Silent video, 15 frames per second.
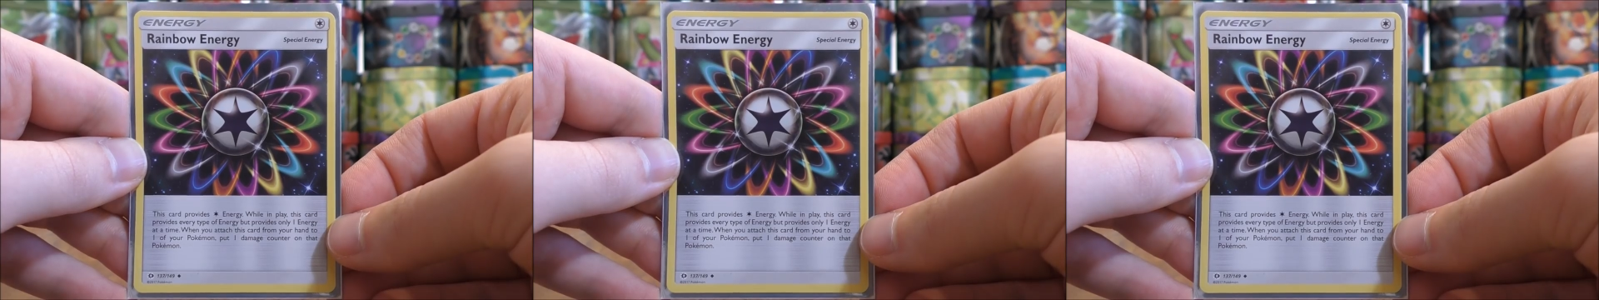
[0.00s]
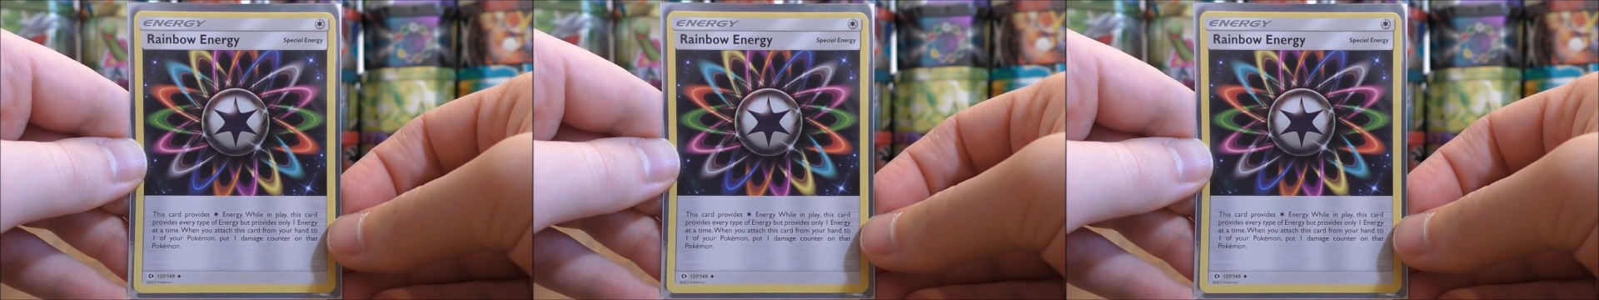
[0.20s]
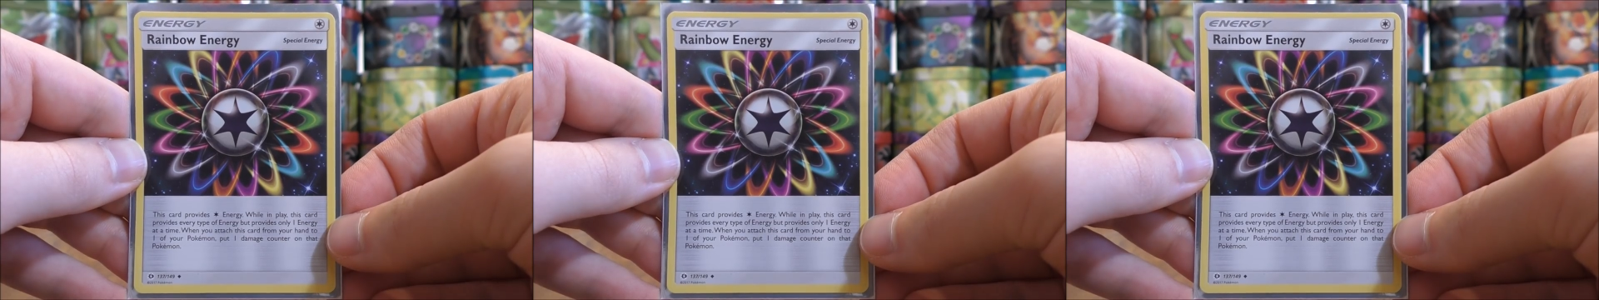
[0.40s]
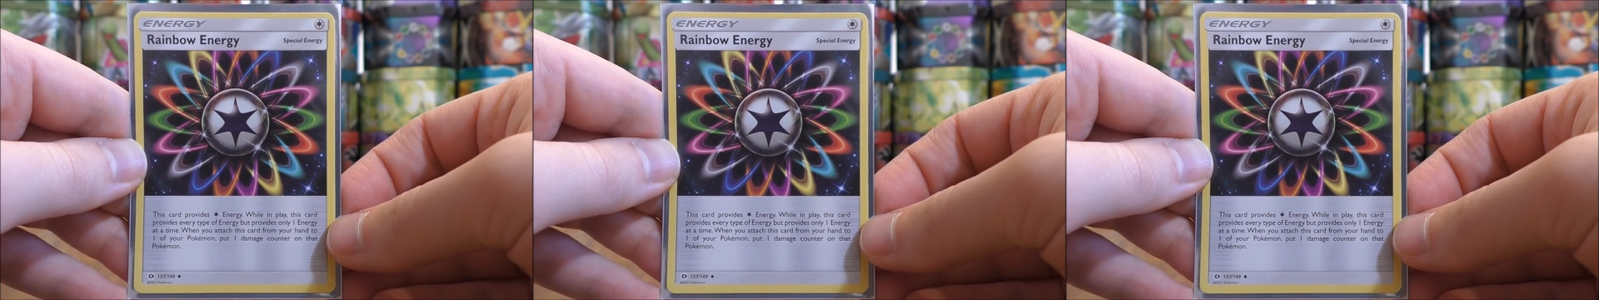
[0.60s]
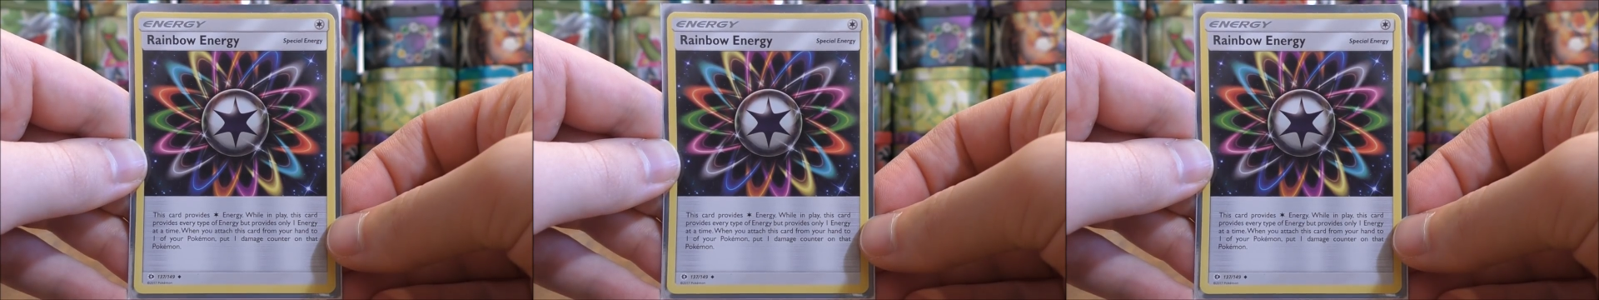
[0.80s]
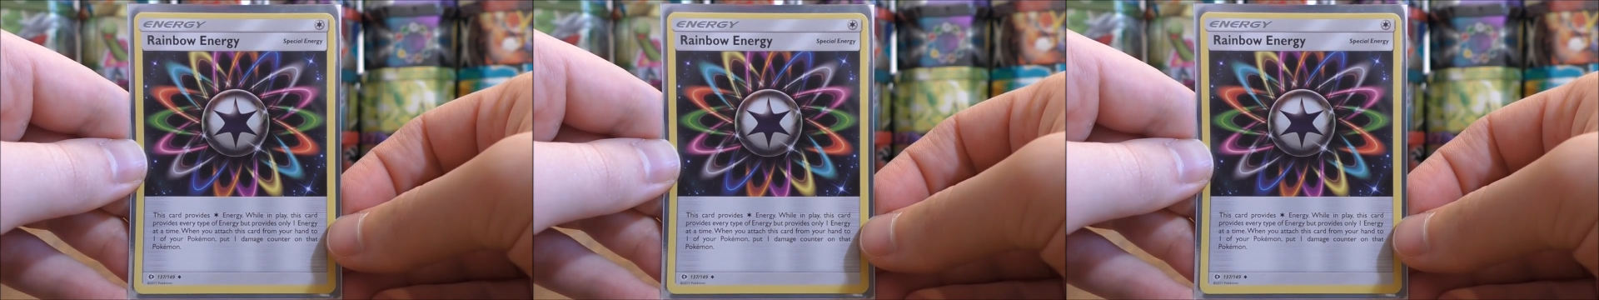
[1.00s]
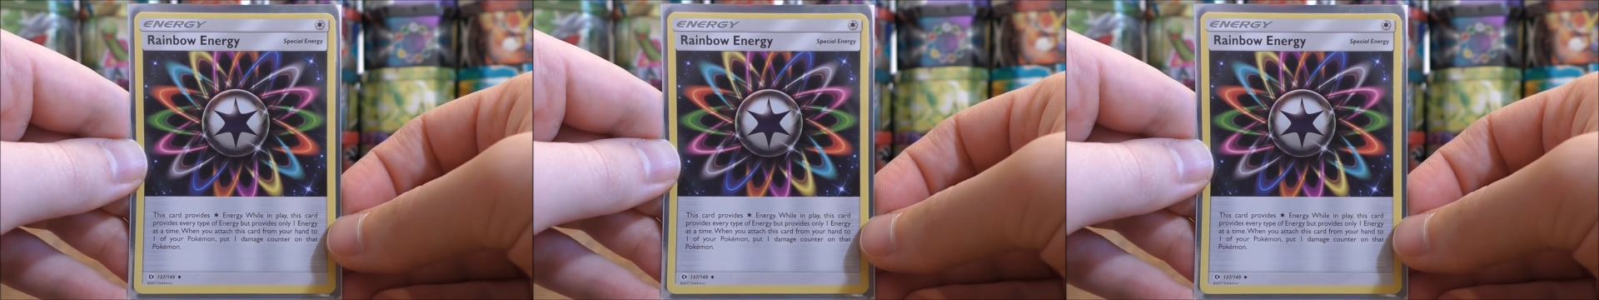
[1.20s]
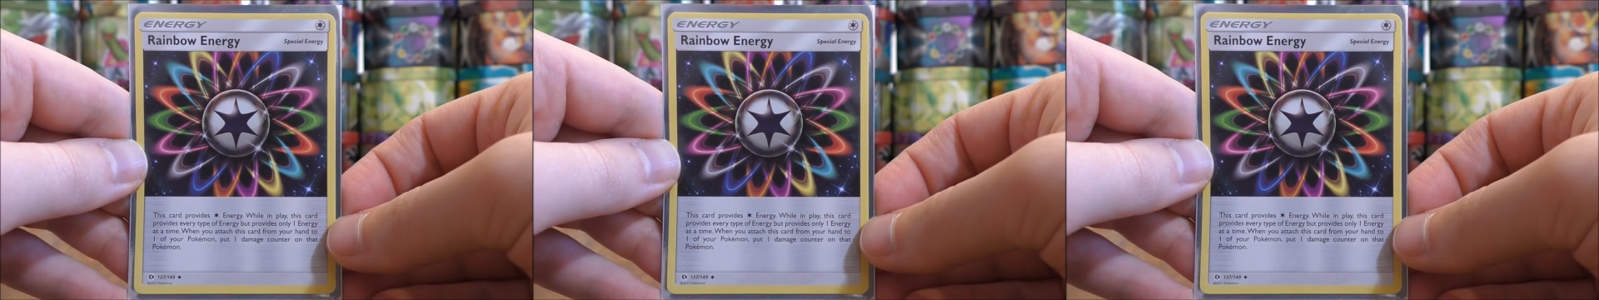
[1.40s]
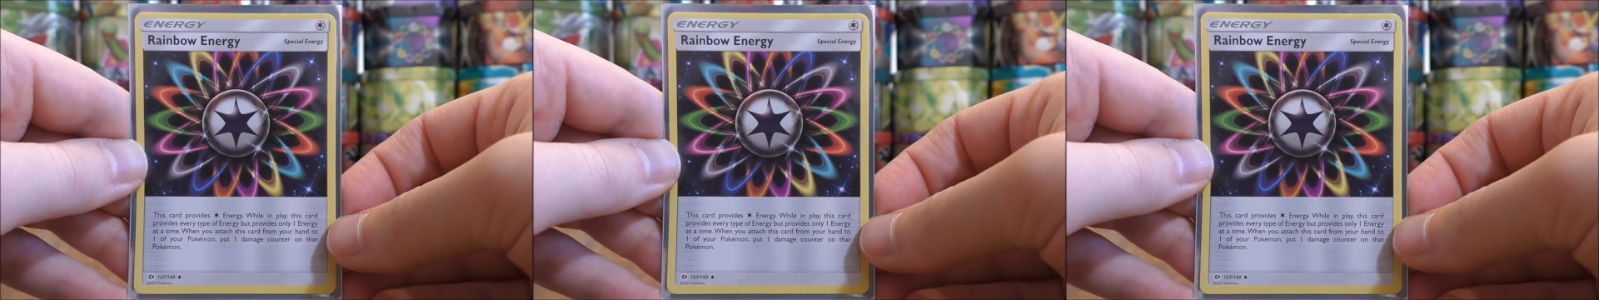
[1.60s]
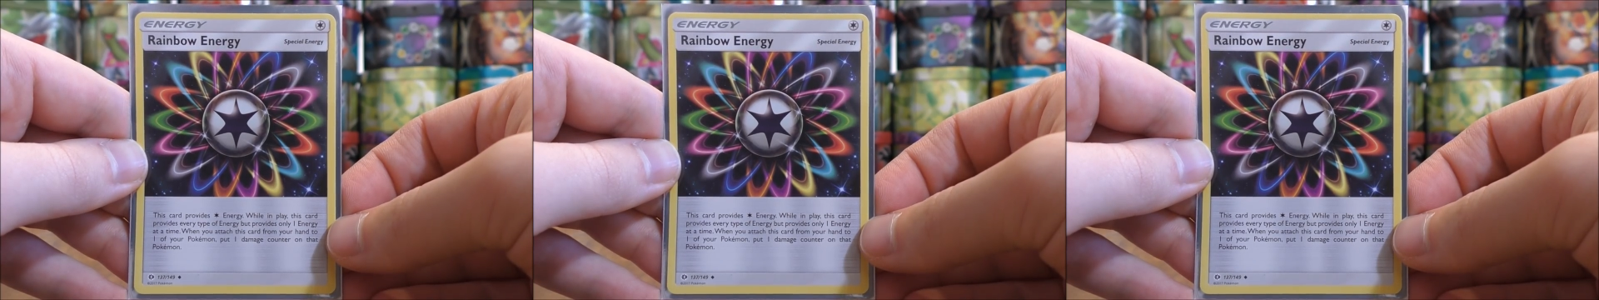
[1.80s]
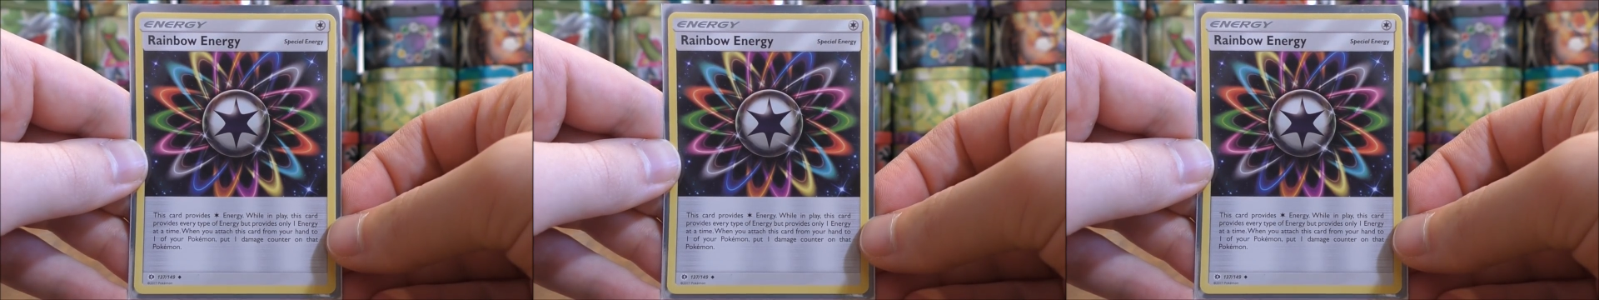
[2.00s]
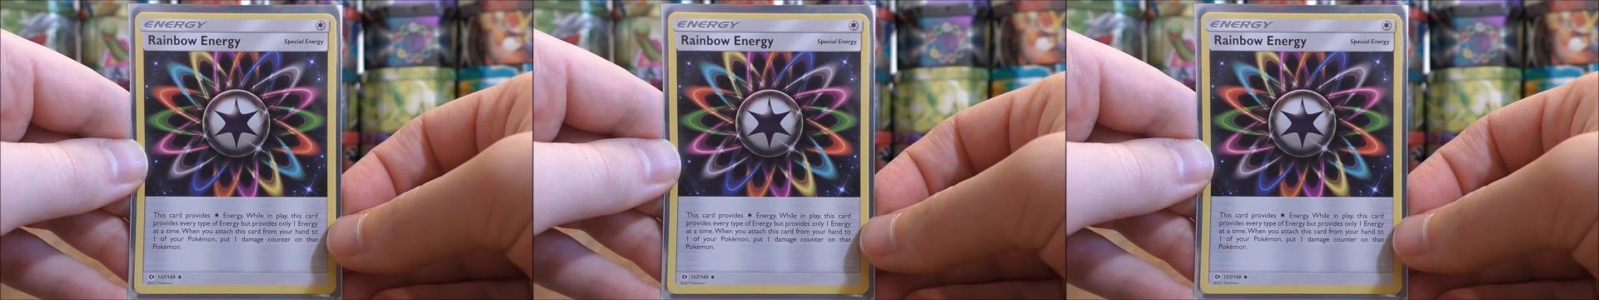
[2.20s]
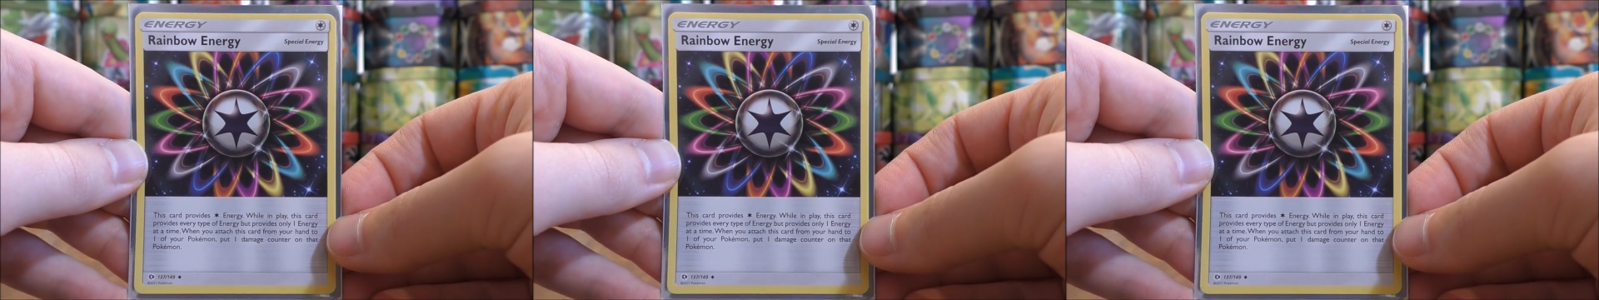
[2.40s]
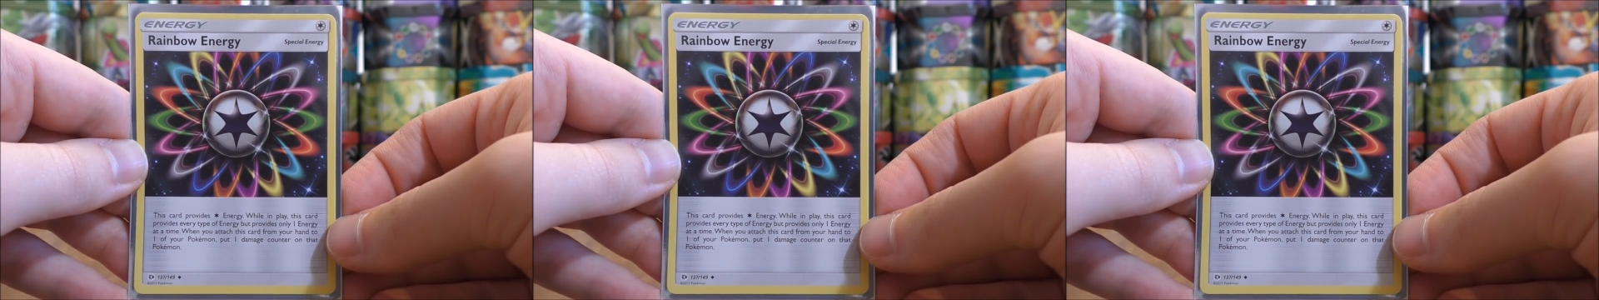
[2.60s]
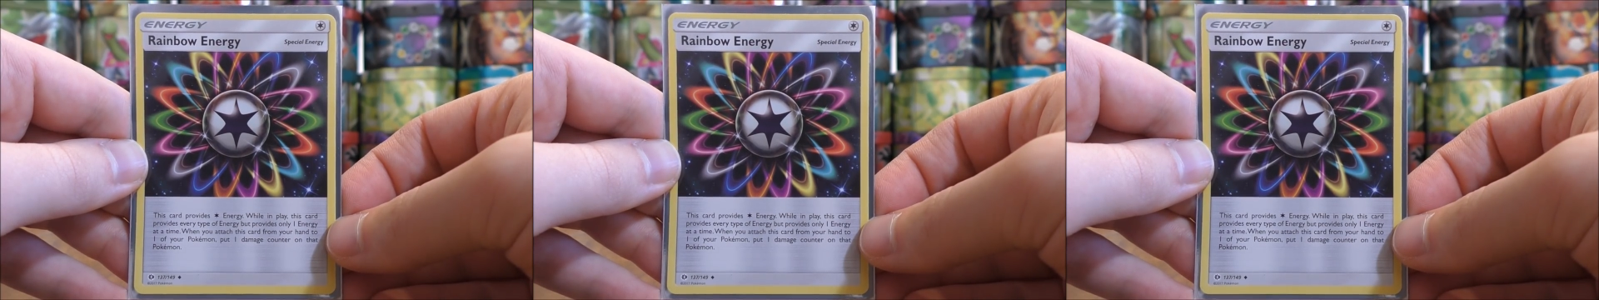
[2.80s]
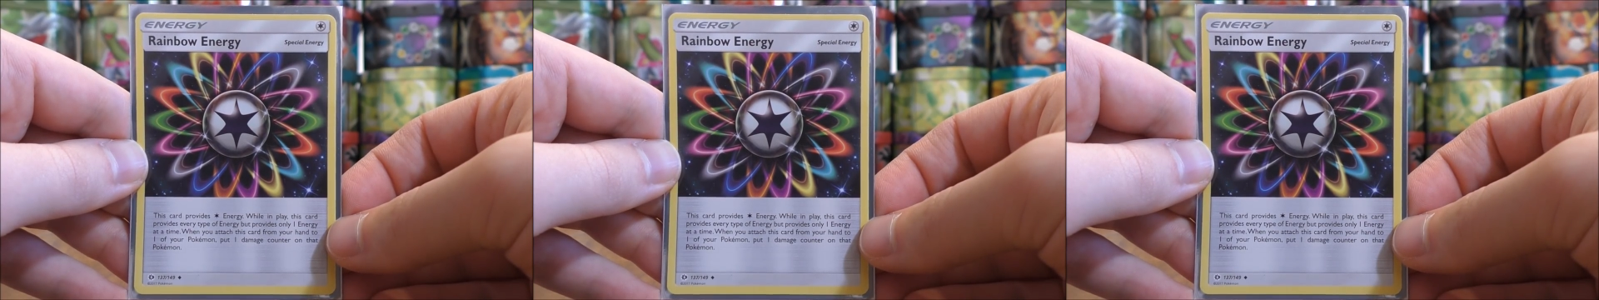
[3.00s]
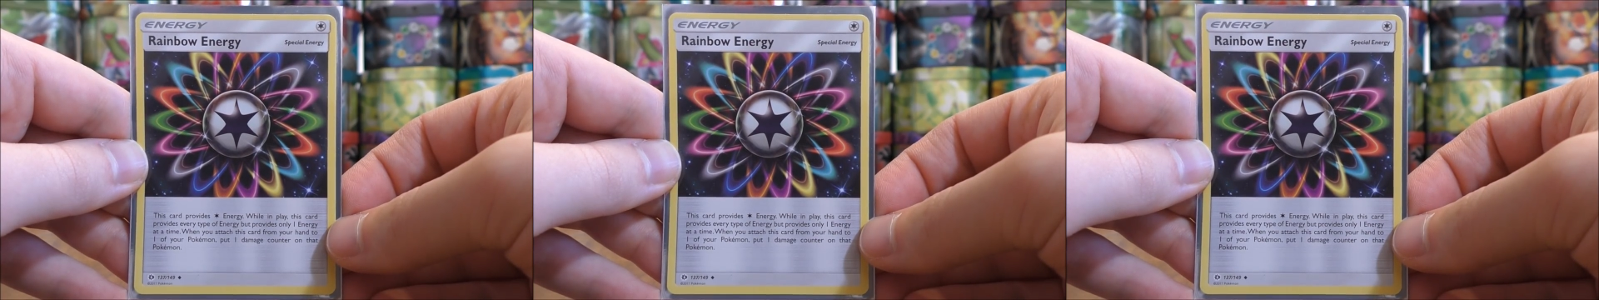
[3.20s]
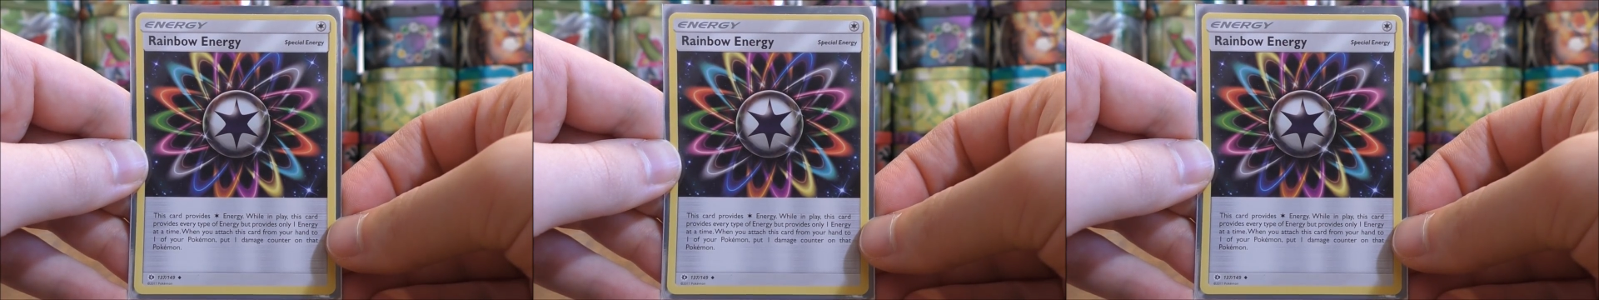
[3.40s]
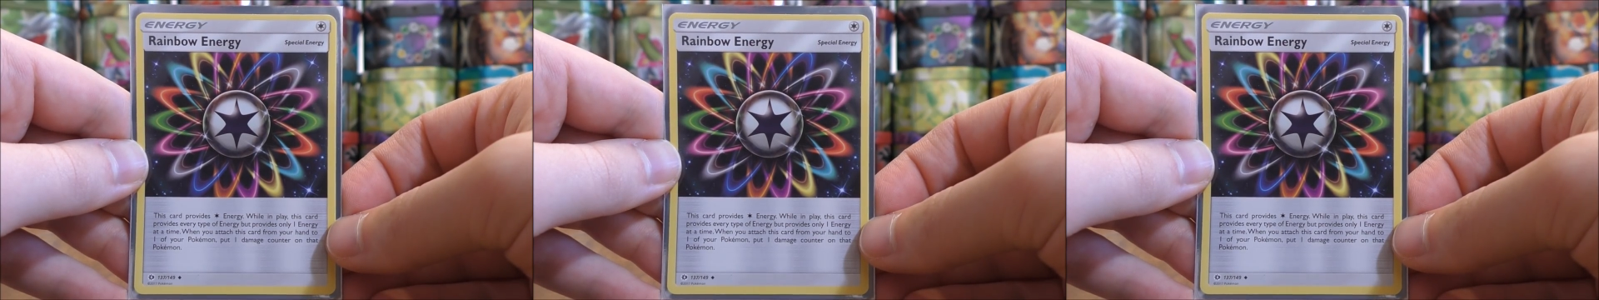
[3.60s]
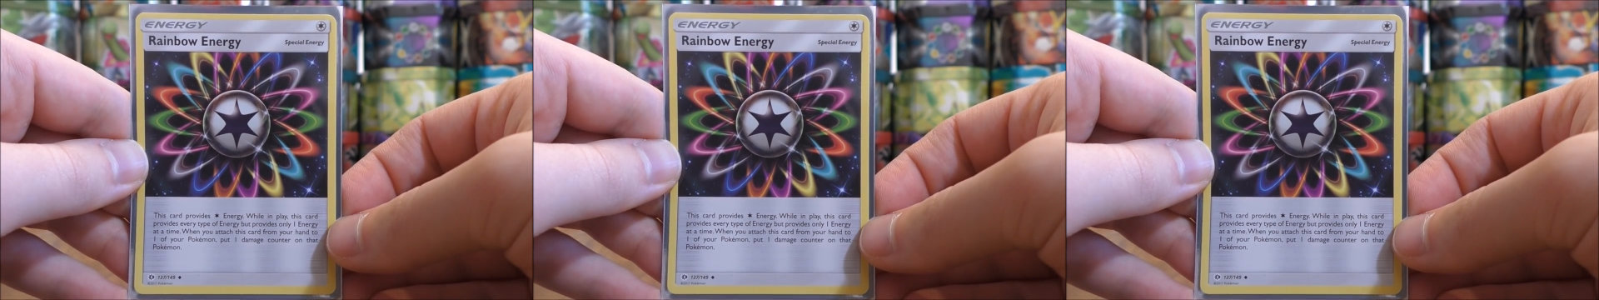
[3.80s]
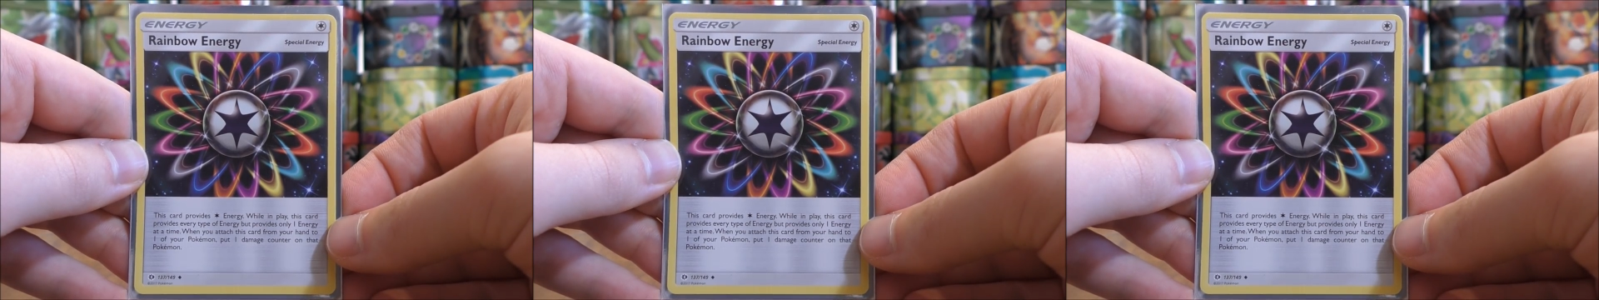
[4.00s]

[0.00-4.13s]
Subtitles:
Nobody's mouth can be seen.